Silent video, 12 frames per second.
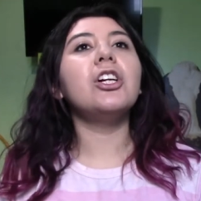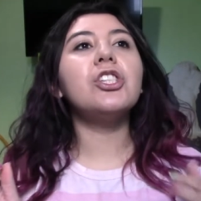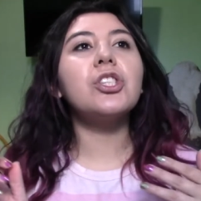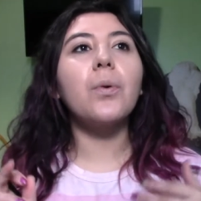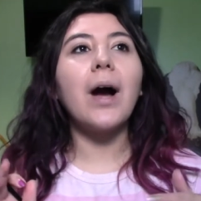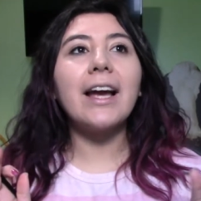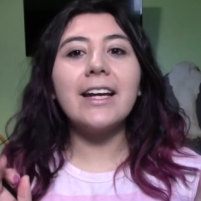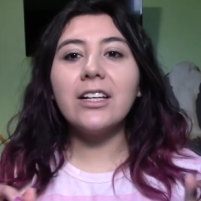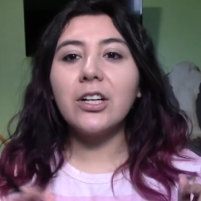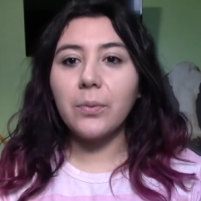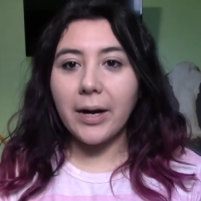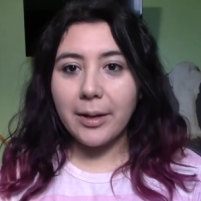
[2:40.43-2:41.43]
So I eat
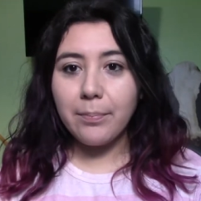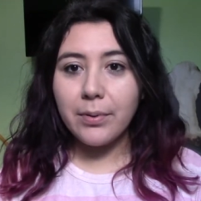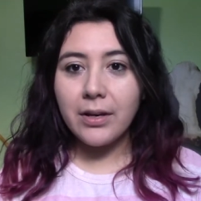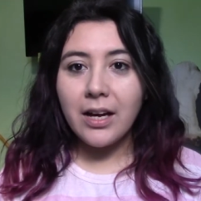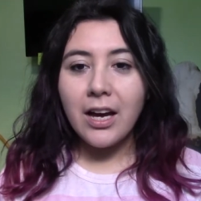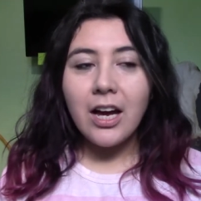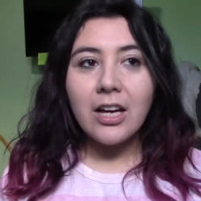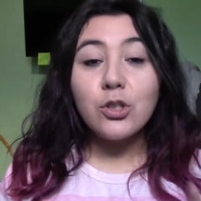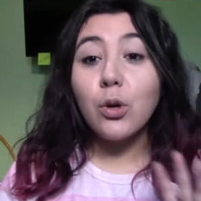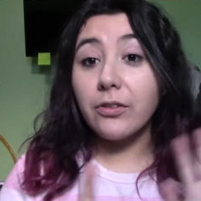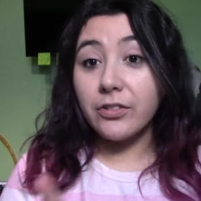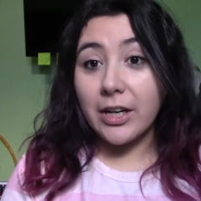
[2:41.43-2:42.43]
a grape,
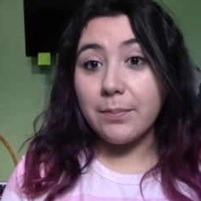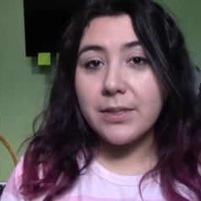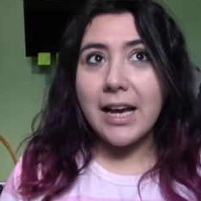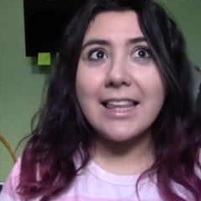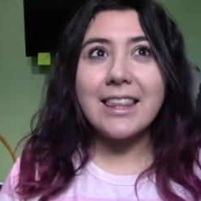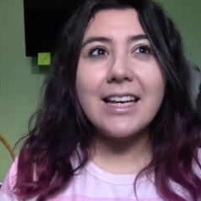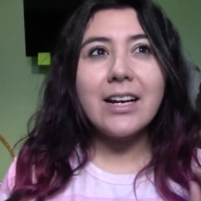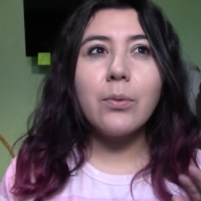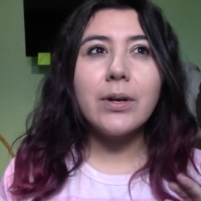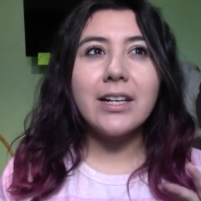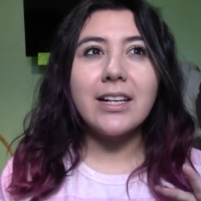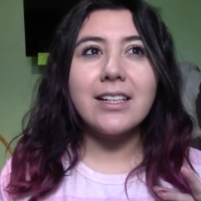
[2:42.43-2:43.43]
12 grapes. I think
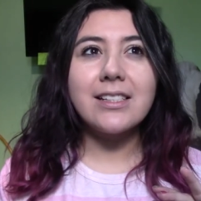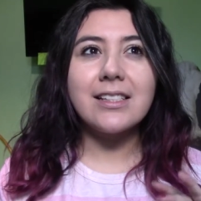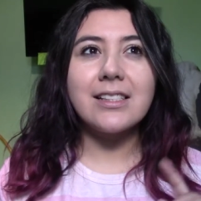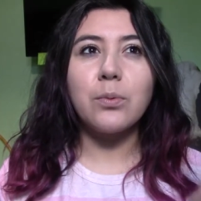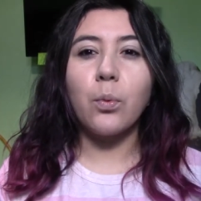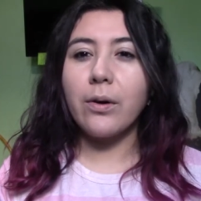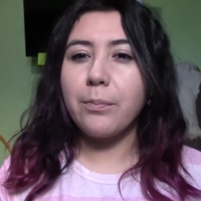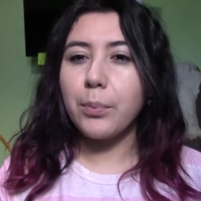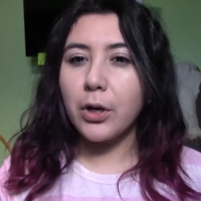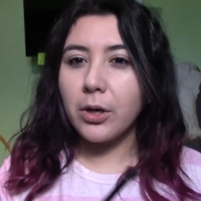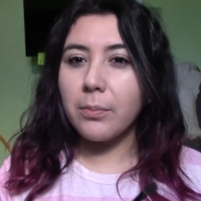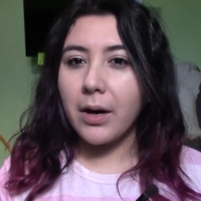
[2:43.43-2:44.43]
what it is, it's one
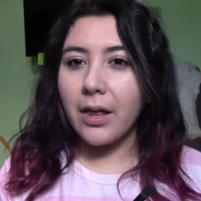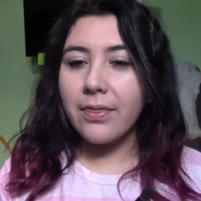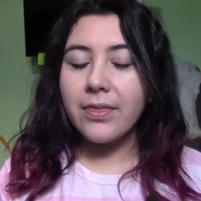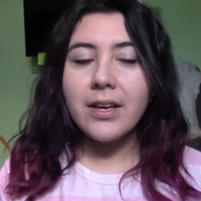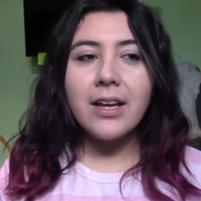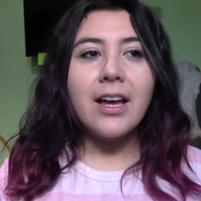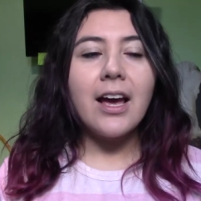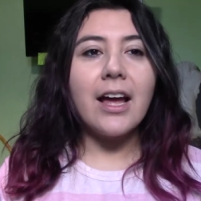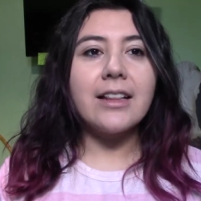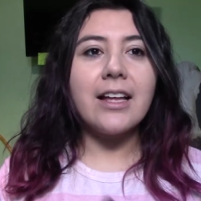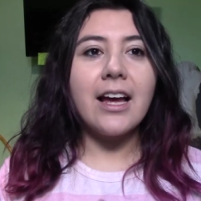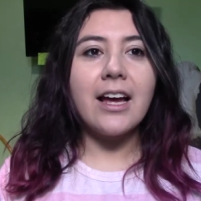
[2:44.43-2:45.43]
per month.
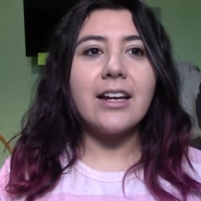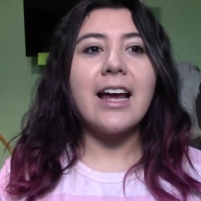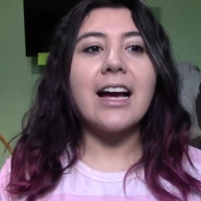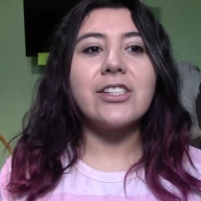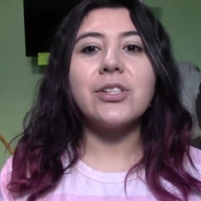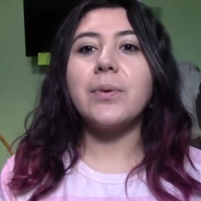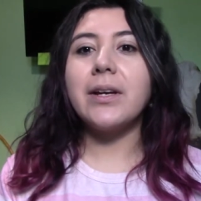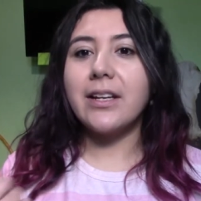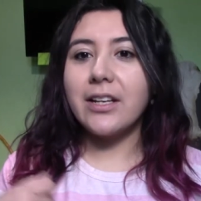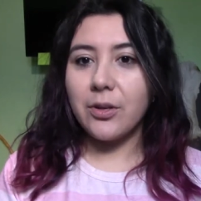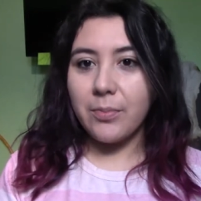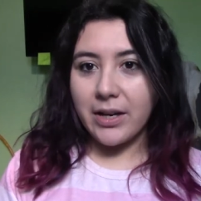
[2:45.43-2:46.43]
And then as you eat
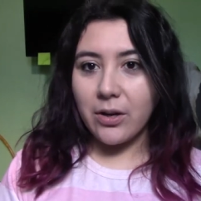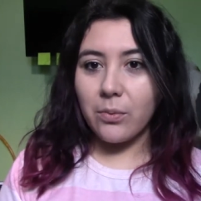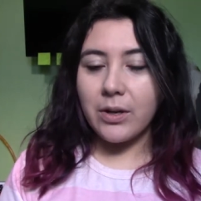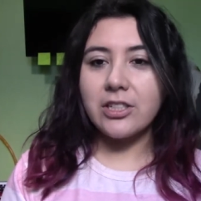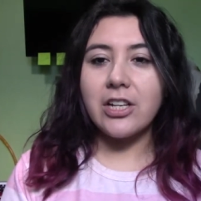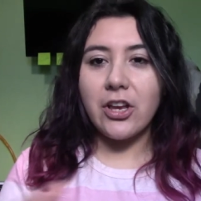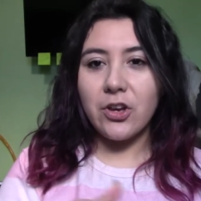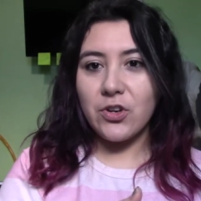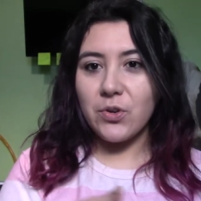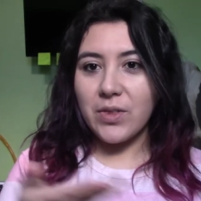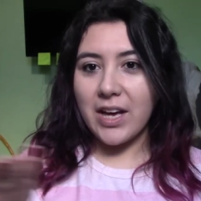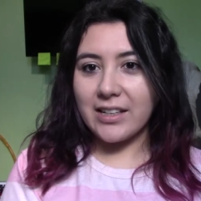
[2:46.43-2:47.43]
it, you make a wish, and you
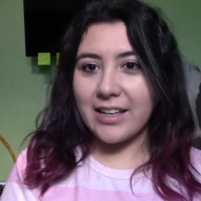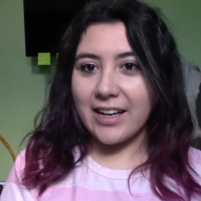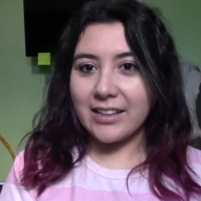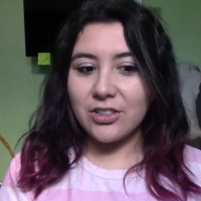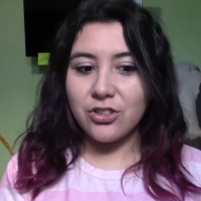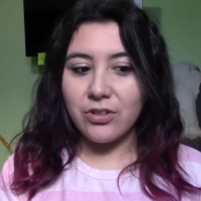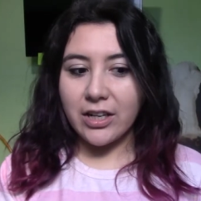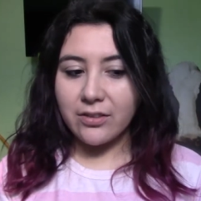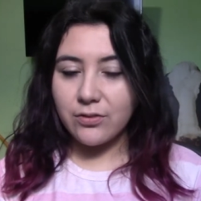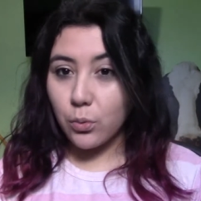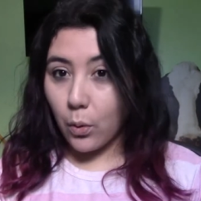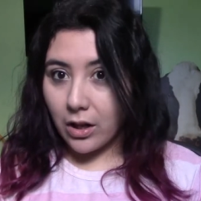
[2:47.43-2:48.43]
do that like at the strike
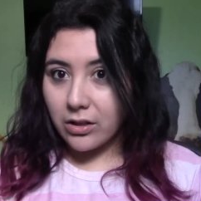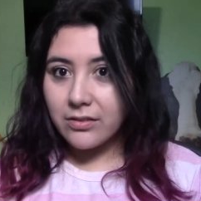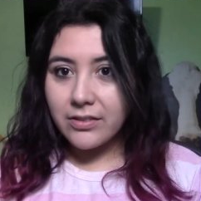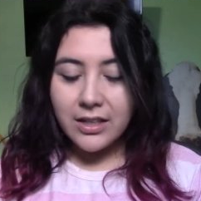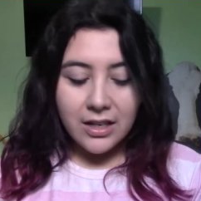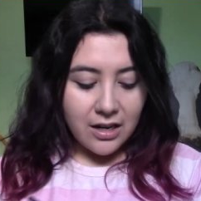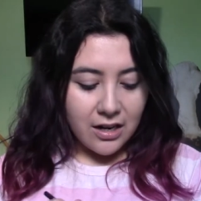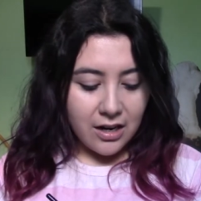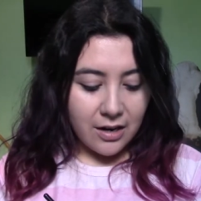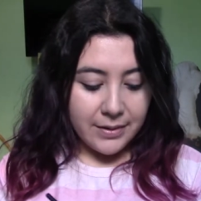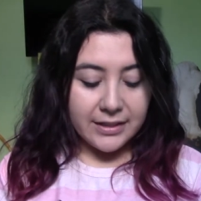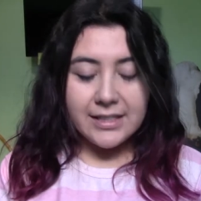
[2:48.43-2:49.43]
of 12.
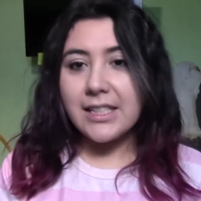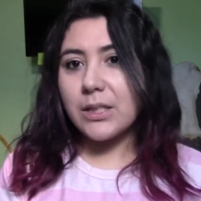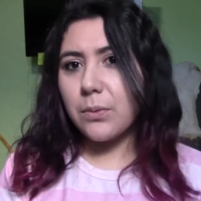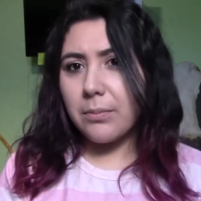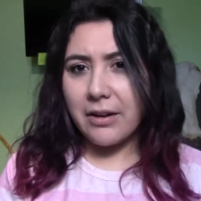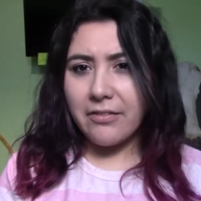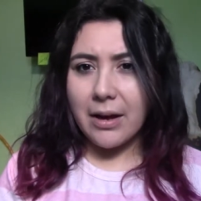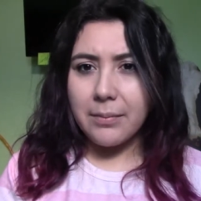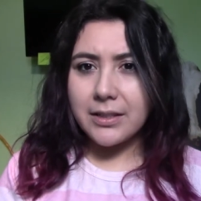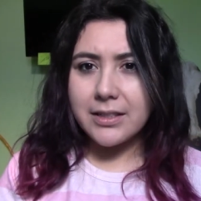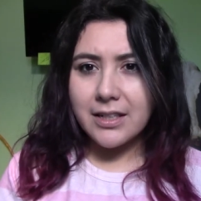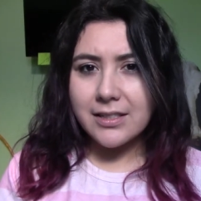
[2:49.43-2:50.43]
At least that's what my
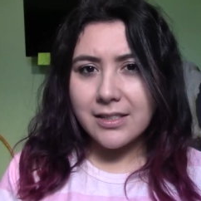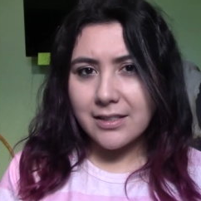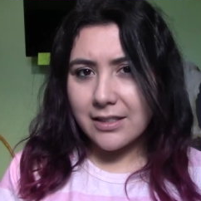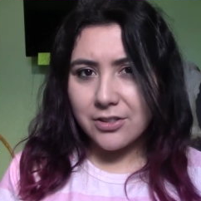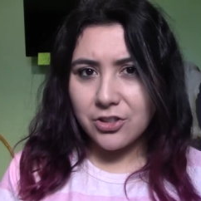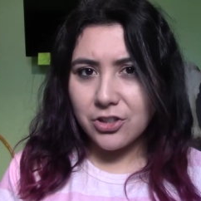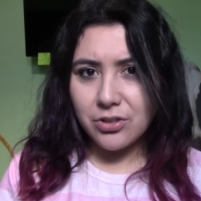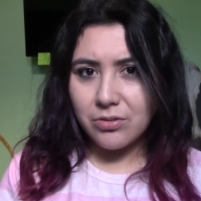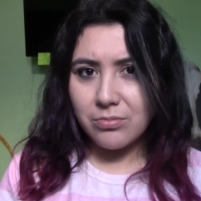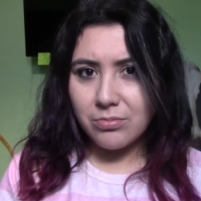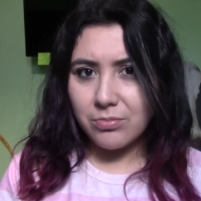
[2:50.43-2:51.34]
family does, and that's just